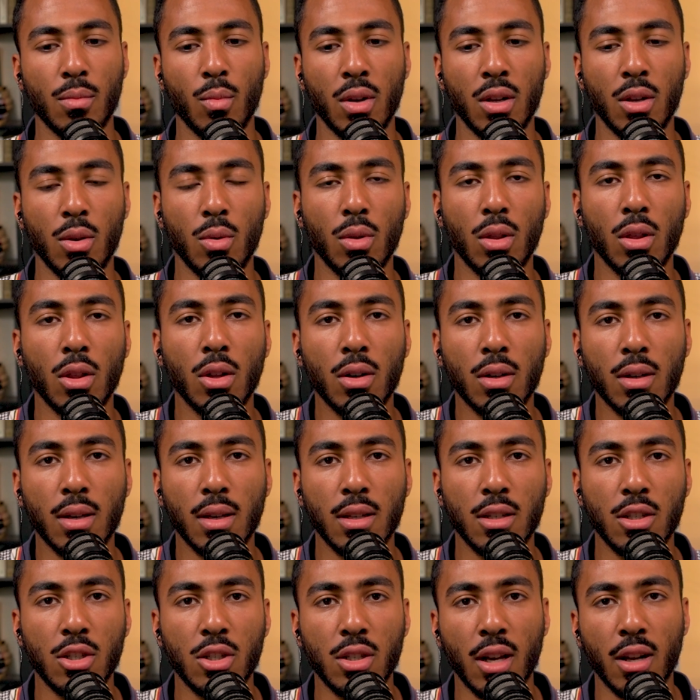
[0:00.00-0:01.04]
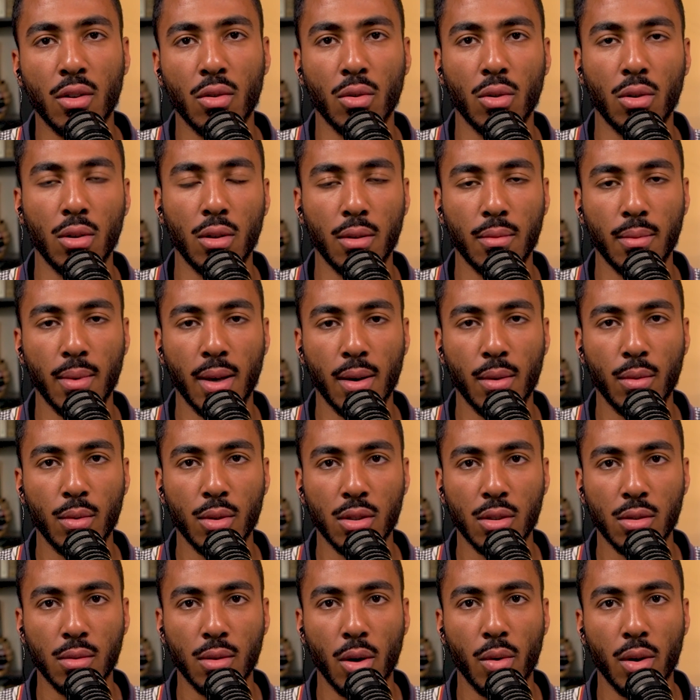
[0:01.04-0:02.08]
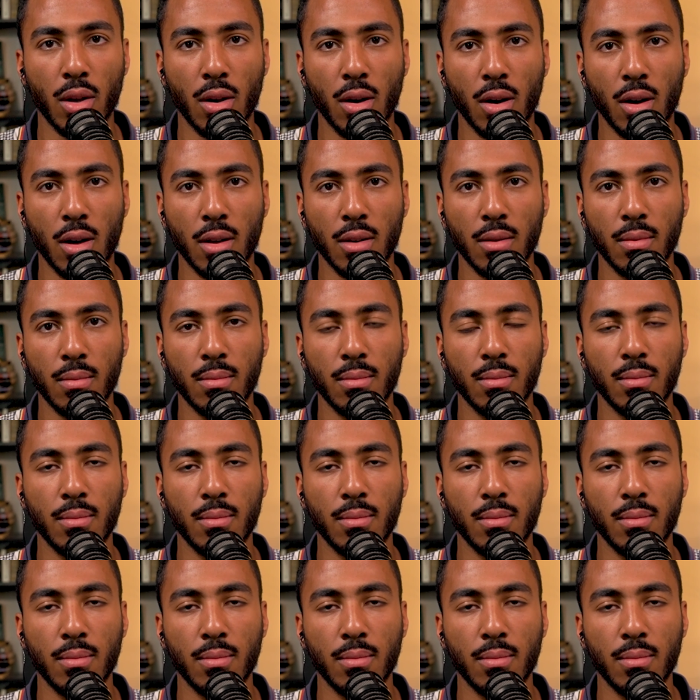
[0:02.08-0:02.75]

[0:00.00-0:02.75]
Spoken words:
When you look in general at what's going on